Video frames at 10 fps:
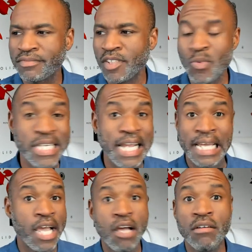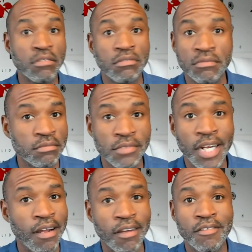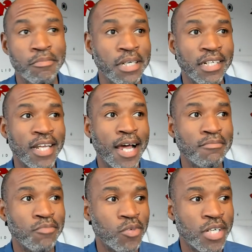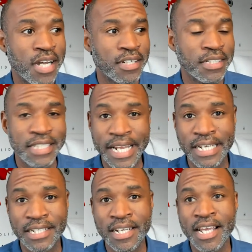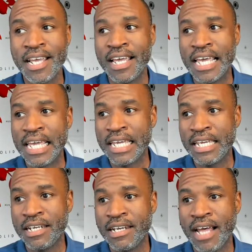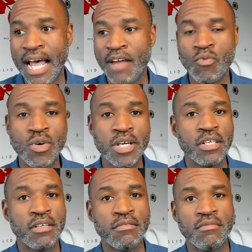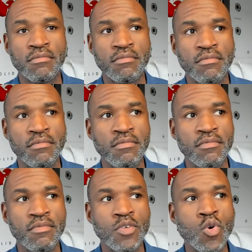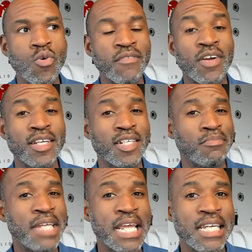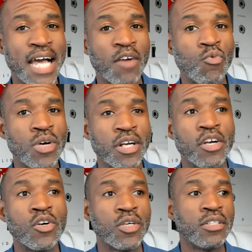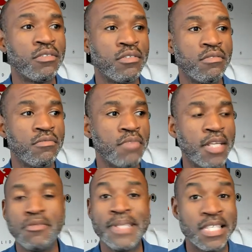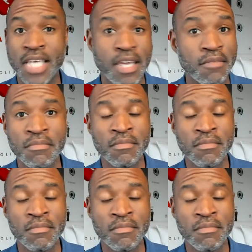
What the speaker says: we can hang out, you know, but we're not going to date. And I want whoever I end up dating, I want it to be the same.